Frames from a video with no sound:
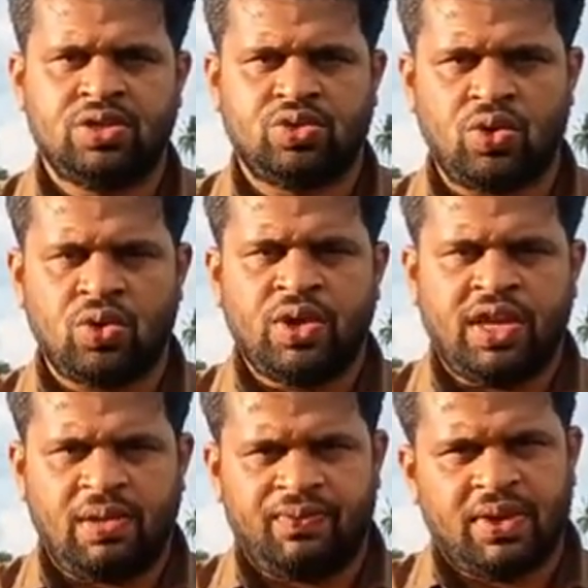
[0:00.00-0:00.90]
So
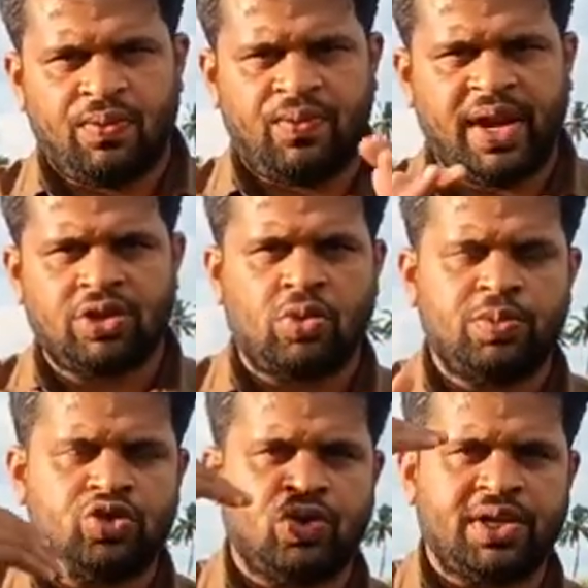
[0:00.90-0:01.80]
if the weight
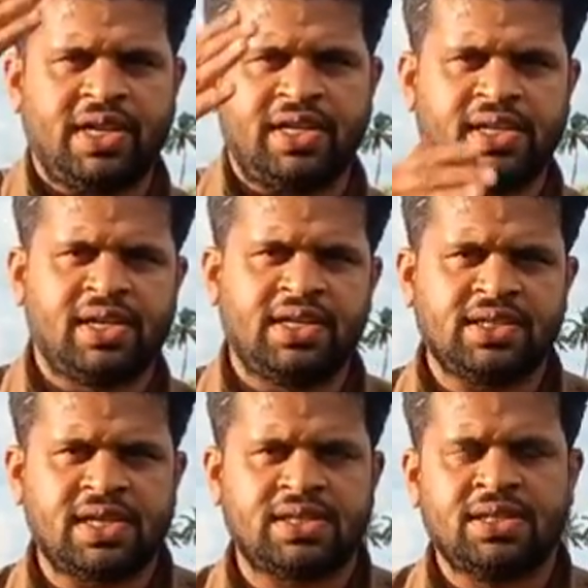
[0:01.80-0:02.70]
of the sugarcane
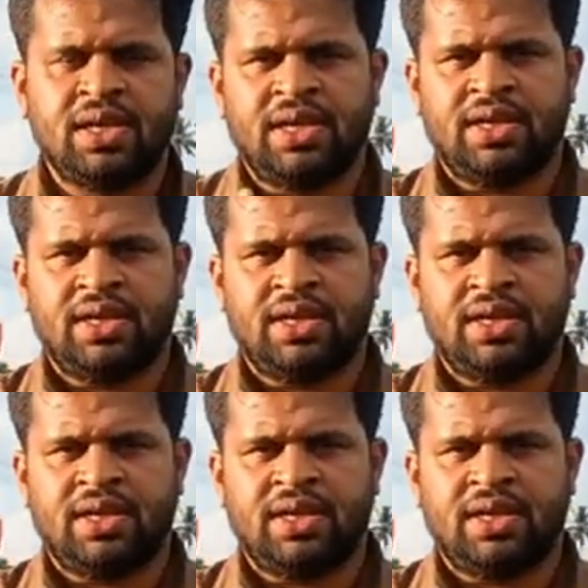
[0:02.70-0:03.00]
increases,